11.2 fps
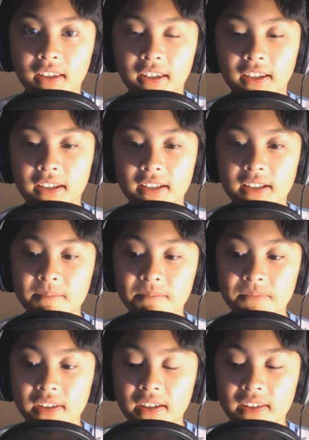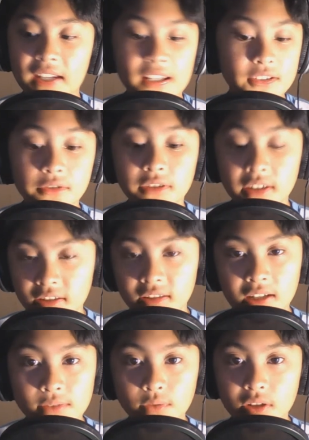And yeah, so thank you
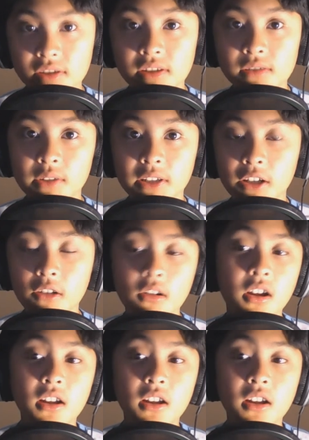guys for watching this video.